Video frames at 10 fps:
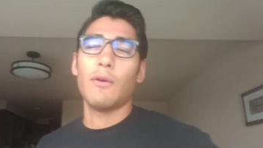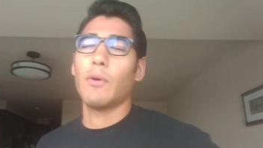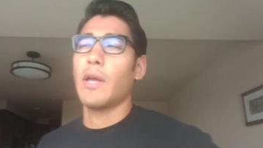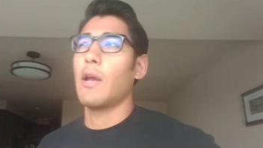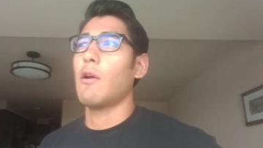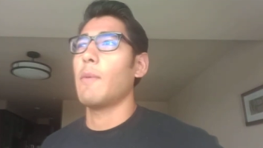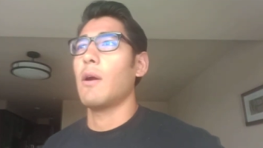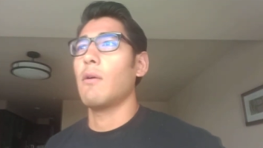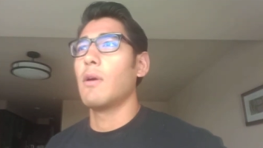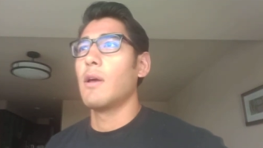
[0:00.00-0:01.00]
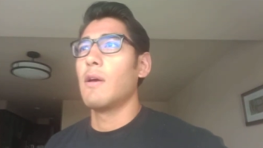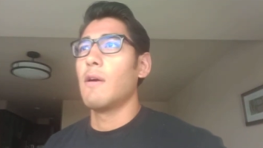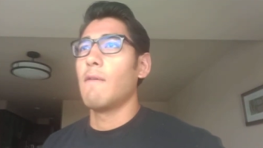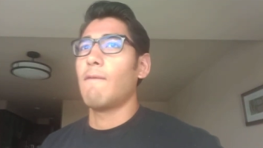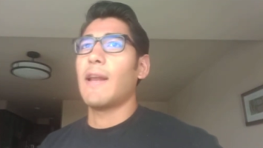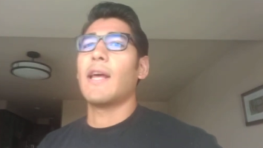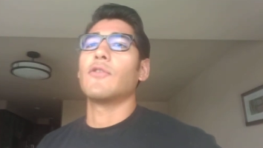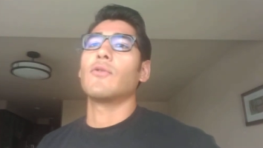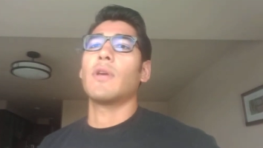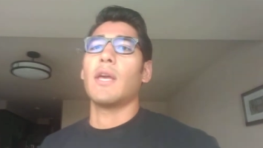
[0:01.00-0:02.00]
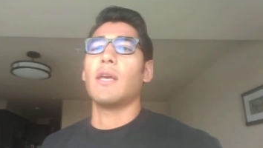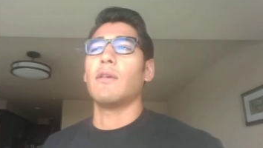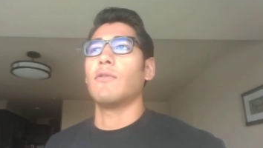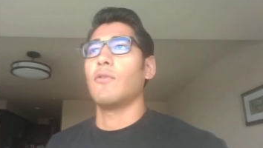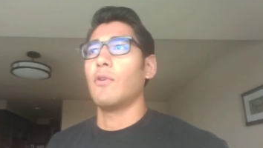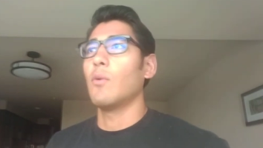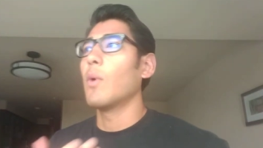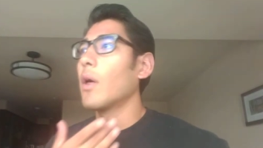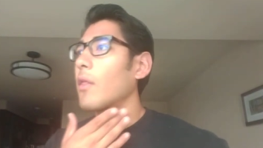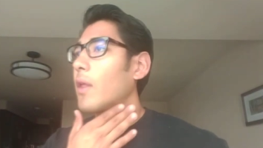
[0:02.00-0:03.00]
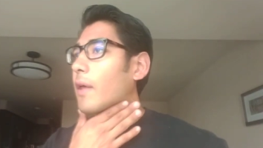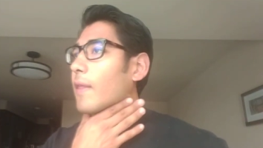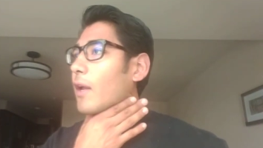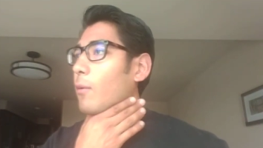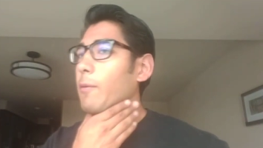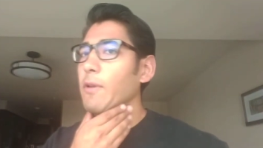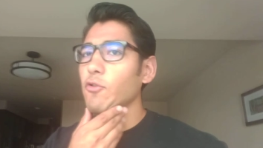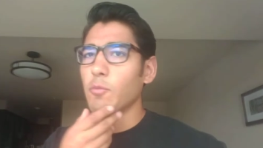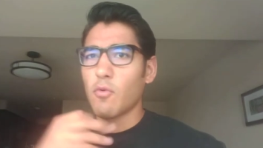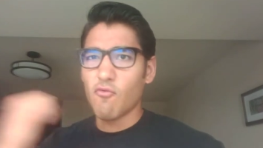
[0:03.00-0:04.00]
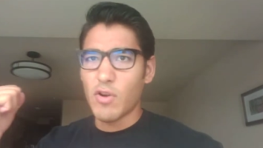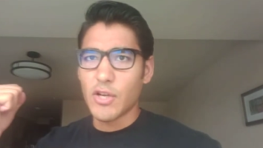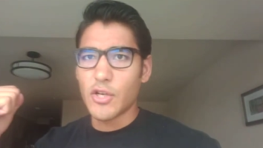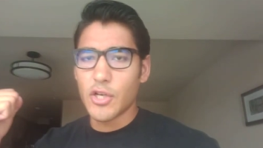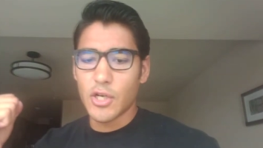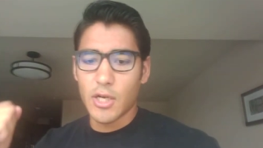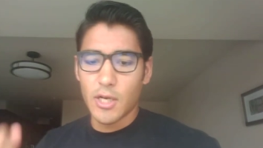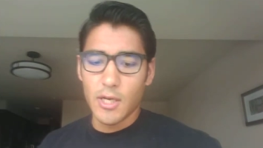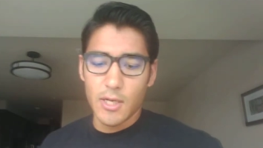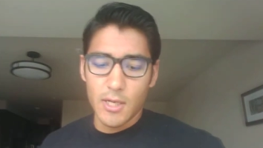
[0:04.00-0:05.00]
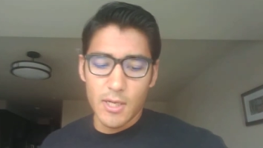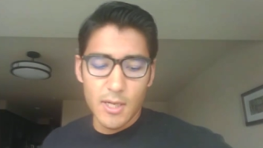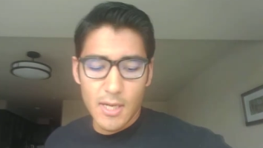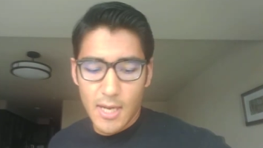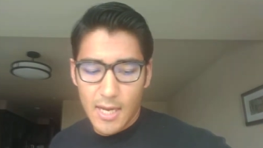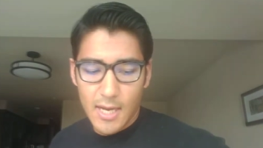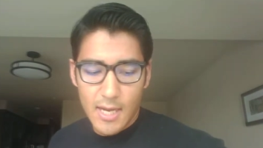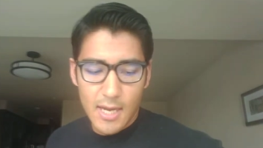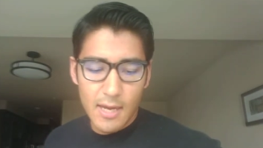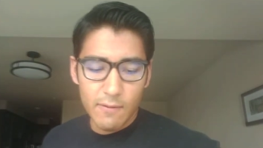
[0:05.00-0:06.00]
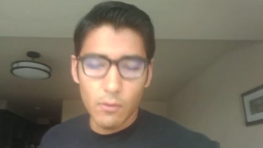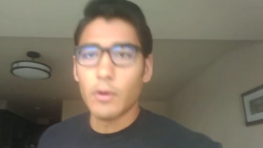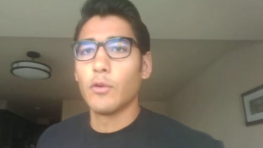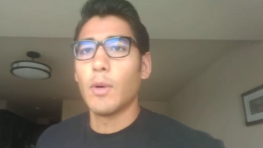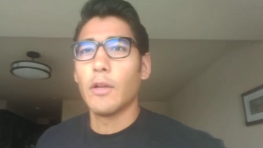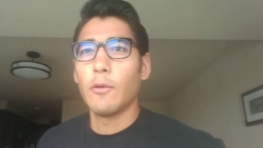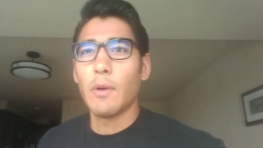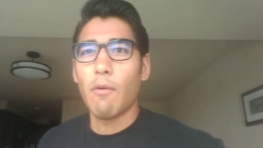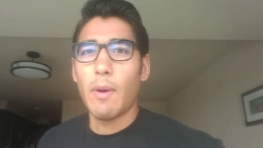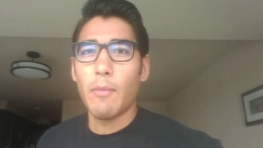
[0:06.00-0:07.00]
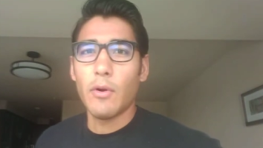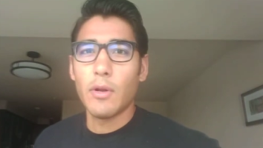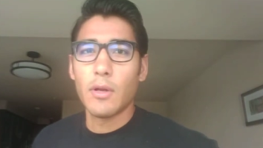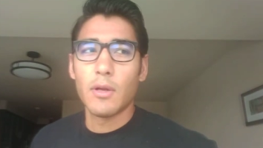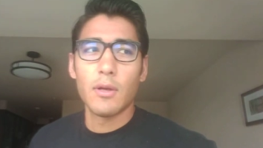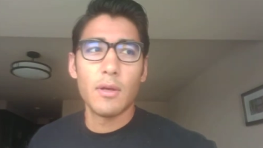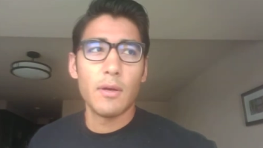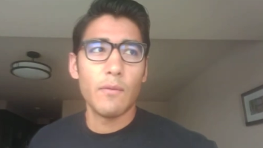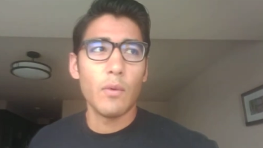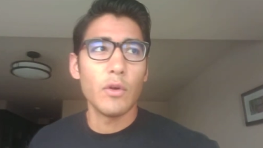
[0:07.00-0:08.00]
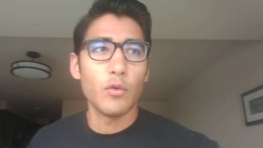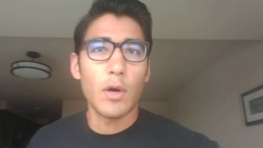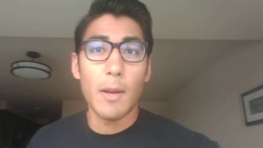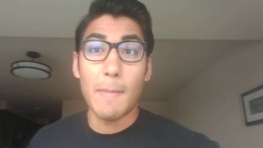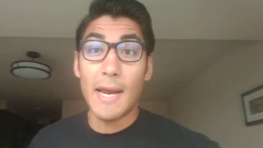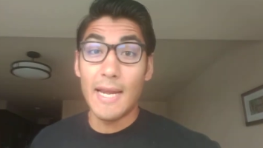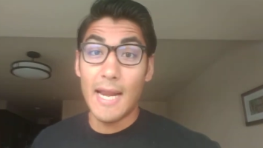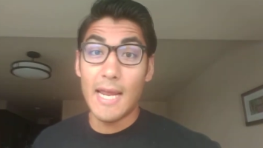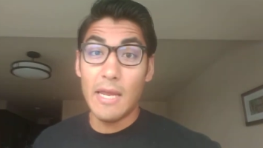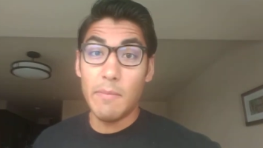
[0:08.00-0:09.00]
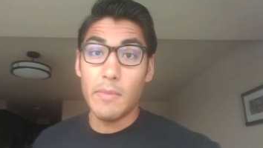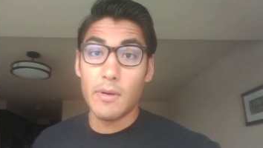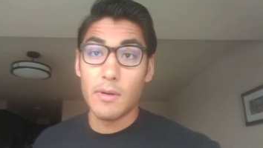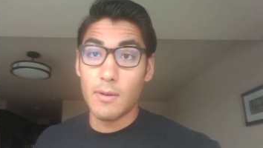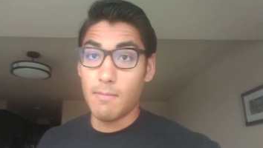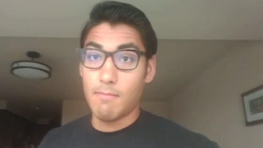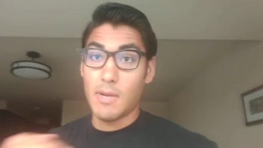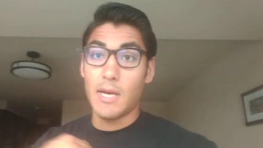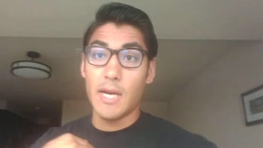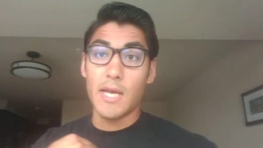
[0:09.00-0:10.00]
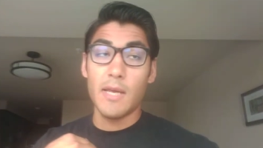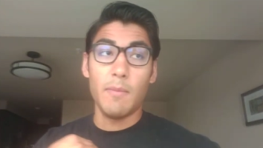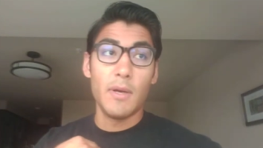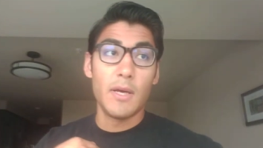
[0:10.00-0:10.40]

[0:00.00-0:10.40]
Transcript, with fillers: I don't care about financial gains or wealth like that. I don't want to be super rich. I've always wanted to be remembered. I've always wanted my name, my name.